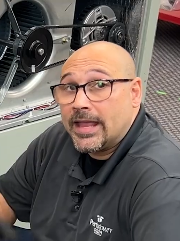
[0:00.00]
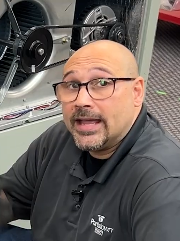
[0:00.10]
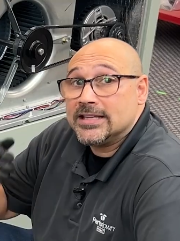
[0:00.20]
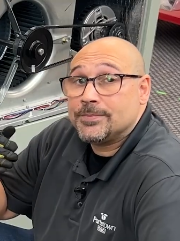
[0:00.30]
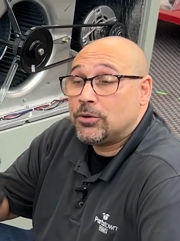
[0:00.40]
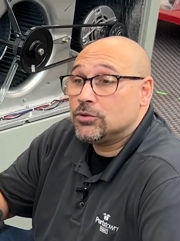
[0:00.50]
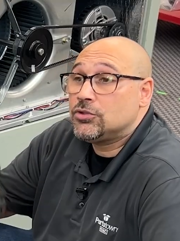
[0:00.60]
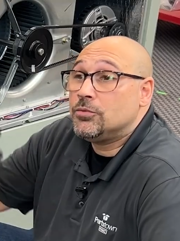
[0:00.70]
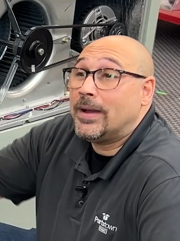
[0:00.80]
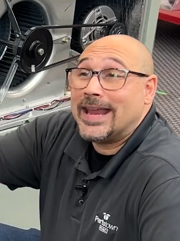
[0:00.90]
as opposed to
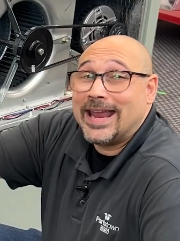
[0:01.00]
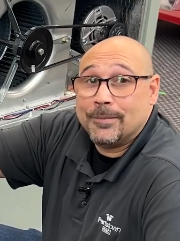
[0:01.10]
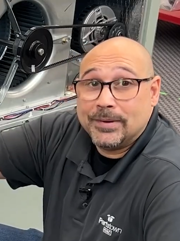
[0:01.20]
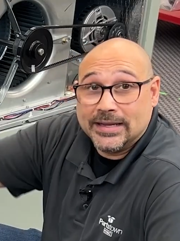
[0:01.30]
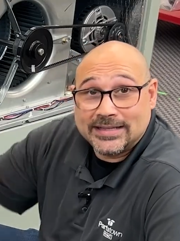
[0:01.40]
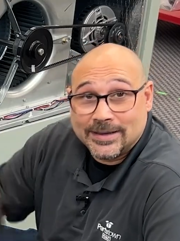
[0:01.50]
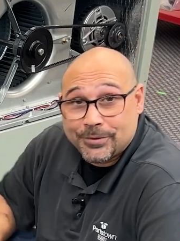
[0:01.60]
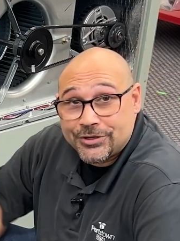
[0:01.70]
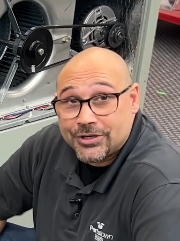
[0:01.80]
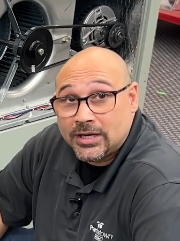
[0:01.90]
my ambient
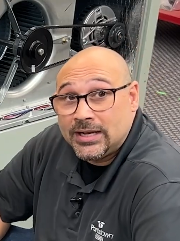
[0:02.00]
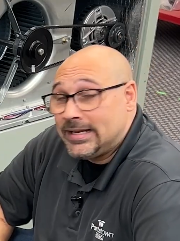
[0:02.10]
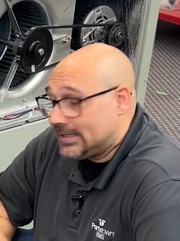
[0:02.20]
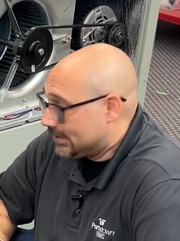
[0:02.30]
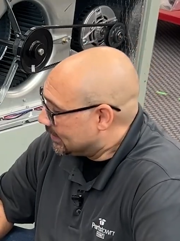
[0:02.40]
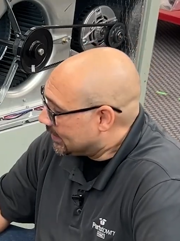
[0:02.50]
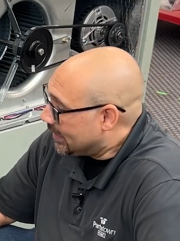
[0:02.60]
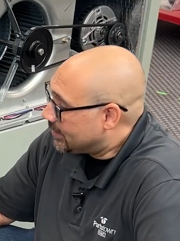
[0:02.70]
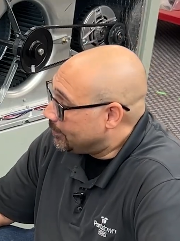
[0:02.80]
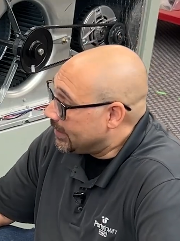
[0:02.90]
temperature
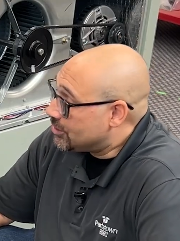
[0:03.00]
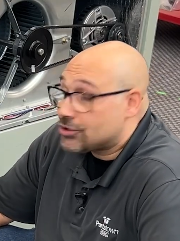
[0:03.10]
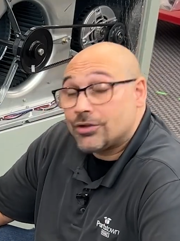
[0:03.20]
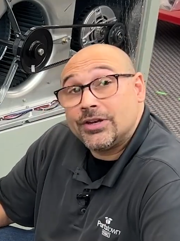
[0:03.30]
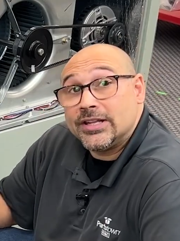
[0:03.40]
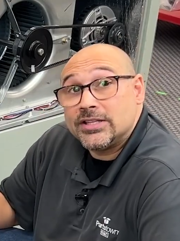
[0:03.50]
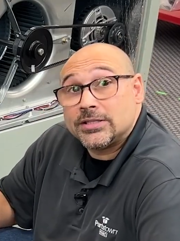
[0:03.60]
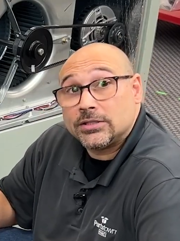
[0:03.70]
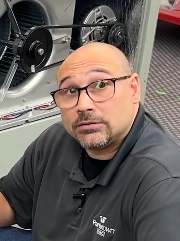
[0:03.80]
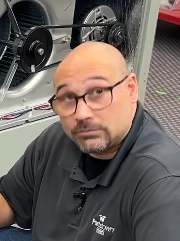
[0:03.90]
to make sure that it's
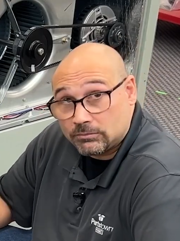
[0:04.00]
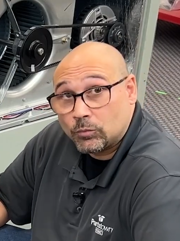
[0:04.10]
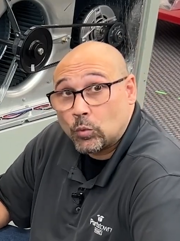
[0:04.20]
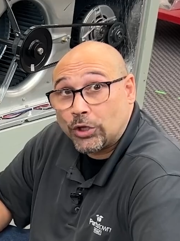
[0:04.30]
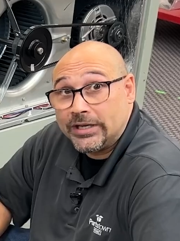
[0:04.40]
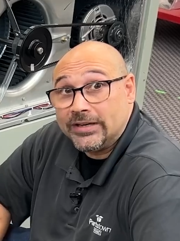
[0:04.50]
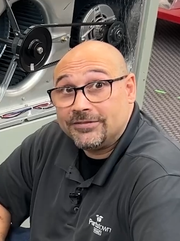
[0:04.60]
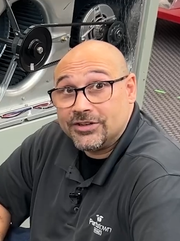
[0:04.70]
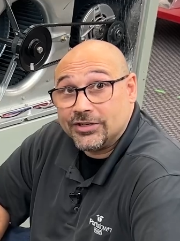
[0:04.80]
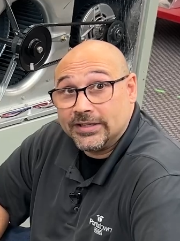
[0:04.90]
working
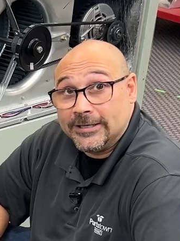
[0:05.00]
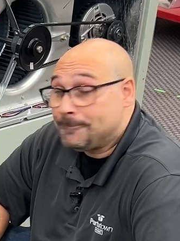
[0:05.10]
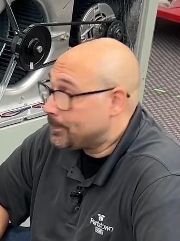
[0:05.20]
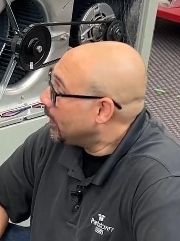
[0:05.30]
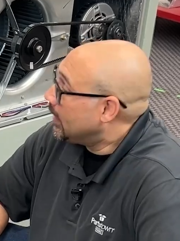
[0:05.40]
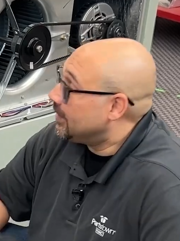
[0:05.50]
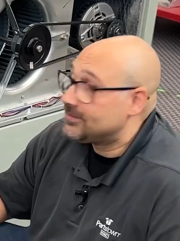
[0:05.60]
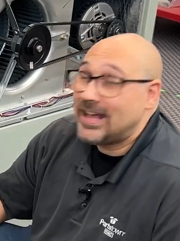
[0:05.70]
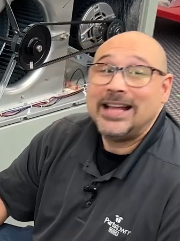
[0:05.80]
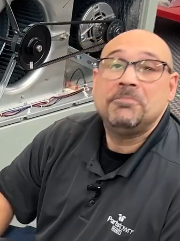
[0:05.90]
efficiently. If
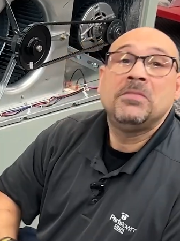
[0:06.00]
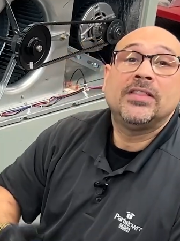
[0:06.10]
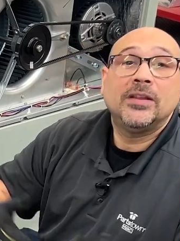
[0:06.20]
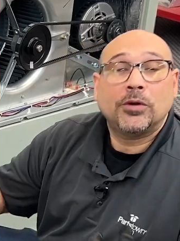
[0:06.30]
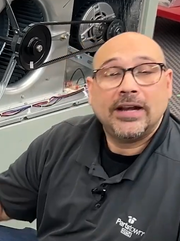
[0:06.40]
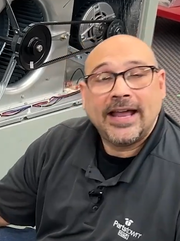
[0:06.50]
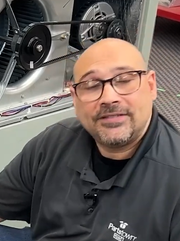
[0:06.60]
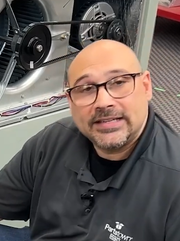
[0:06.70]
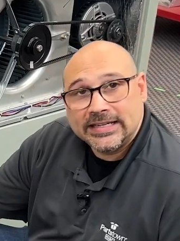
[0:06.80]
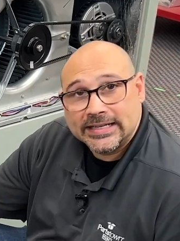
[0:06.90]
not, then we're going to have to
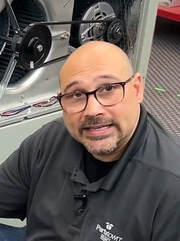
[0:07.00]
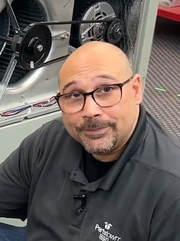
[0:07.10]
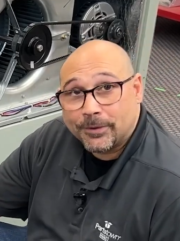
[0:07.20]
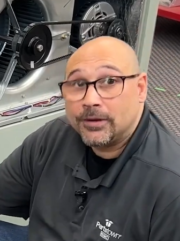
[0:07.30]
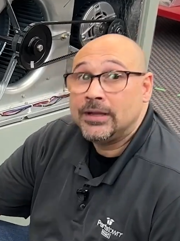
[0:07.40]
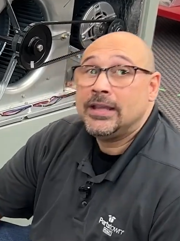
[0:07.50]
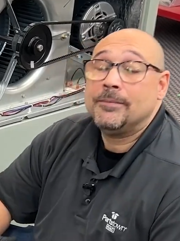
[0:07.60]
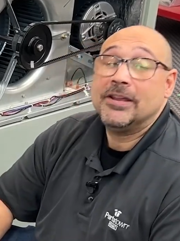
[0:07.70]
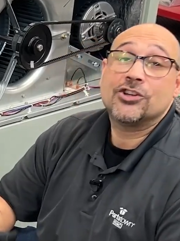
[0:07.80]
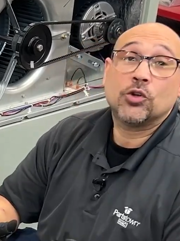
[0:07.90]
dig deeper to
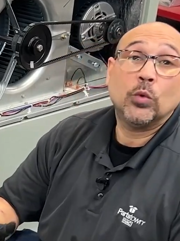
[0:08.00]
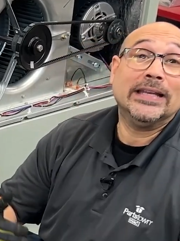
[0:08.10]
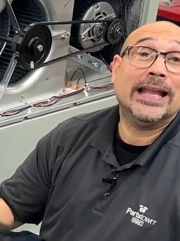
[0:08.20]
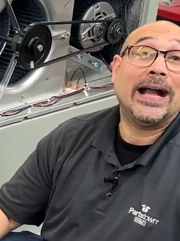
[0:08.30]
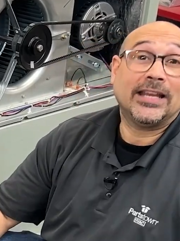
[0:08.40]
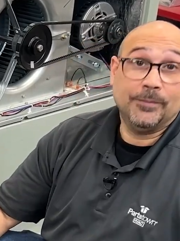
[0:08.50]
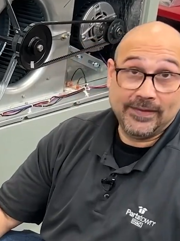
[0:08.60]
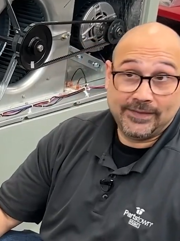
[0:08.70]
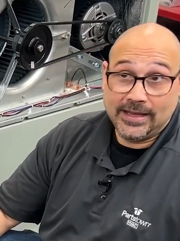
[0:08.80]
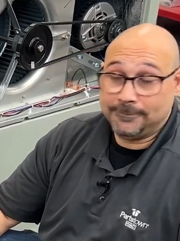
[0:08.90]
make sure we document that.